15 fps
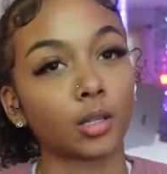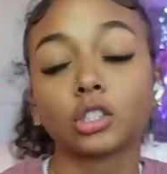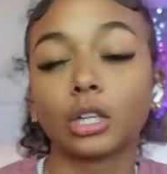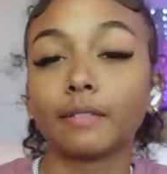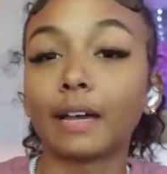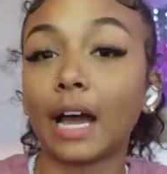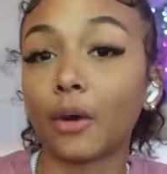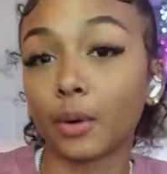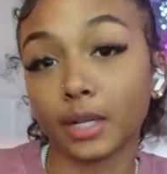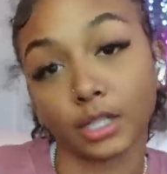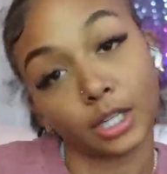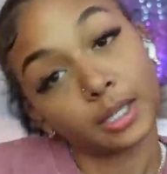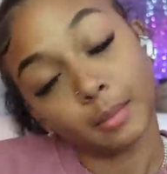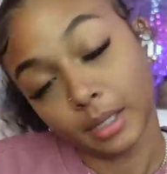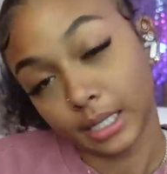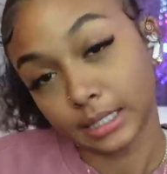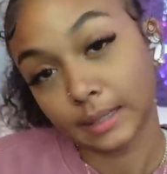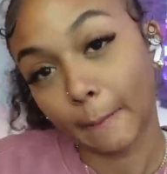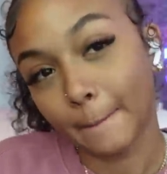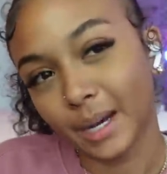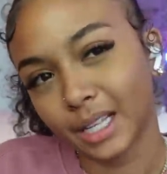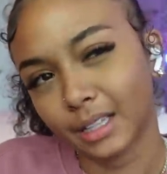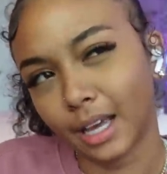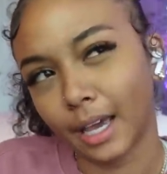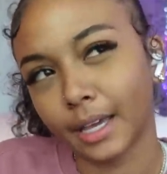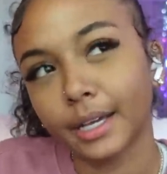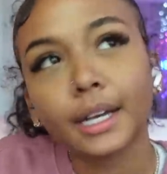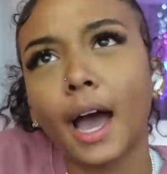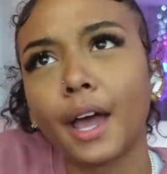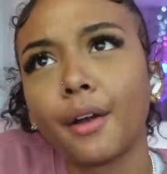So I have an hour and 30 minutes, but
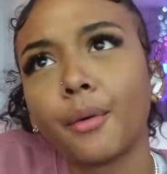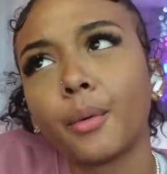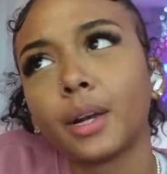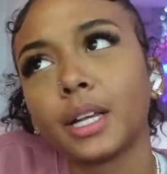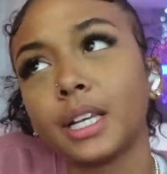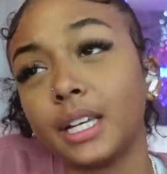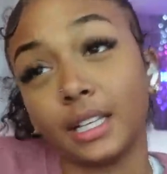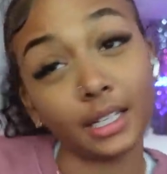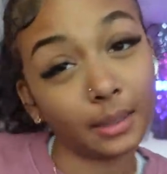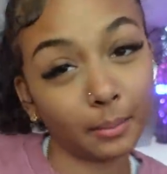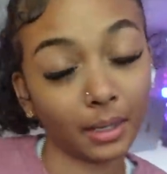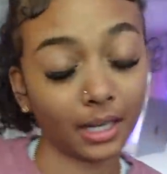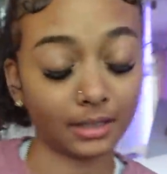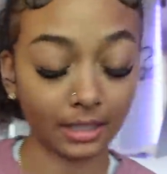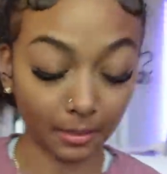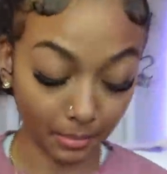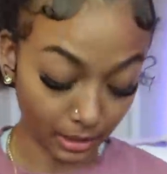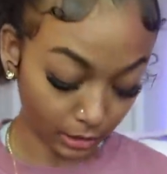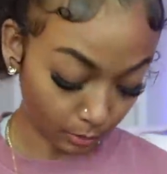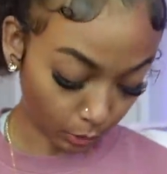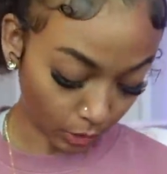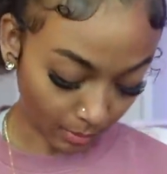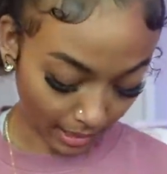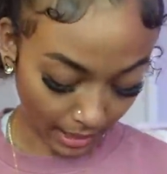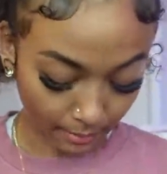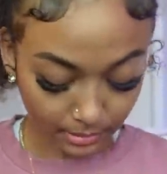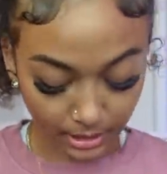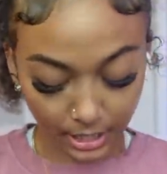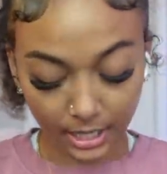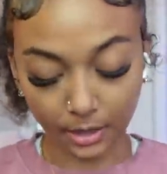like I don't want to eat because then I'm going to spoil my
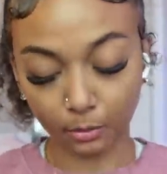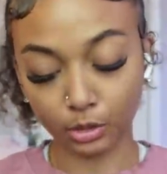appetite,